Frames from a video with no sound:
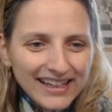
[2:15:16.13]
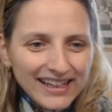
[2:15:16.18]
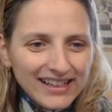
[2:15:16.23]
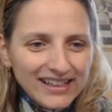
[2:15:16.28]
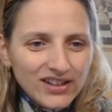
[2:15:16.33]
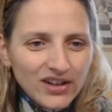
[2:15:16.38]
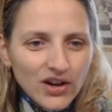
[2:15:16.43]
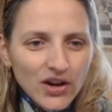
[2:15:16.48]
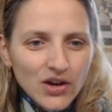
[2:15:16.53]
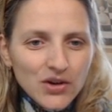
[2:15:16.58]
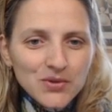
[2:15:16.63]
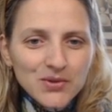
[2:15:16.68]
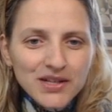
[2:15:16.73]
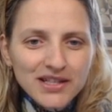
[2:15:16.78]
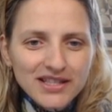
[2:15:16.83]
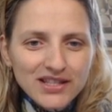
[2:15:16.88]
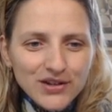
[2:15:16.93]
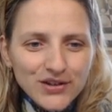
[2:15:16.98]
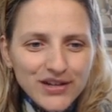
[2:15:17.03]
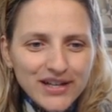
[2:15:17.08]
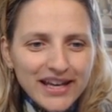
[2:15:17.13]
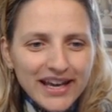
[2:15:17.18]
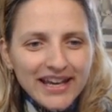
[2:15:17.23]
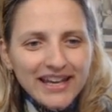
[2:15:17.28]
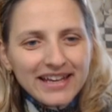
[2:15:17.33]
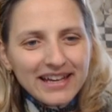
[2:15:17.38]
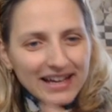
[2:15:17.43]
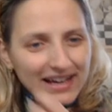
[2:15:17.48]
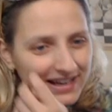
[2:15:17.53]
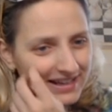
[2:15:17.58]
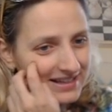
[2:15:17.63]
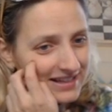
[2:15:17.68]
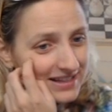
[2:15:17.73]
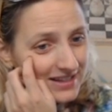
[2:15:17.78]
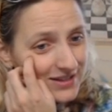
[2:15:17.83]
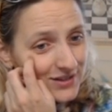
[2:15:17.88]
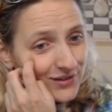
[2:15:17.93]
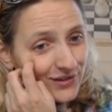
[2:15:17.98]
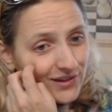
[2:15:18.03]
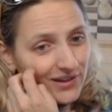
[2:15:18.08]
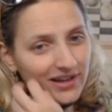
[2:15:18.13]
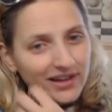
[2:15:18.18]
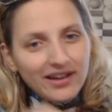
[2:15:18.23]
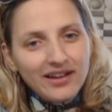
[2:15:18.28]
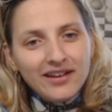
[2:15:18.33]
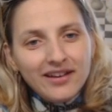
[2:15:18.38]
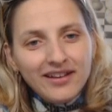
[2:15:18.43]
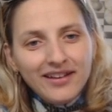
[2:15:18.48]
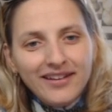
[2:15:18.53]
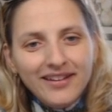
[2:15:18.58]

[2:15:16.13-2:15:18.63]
No, it's okay, guys, it's okay.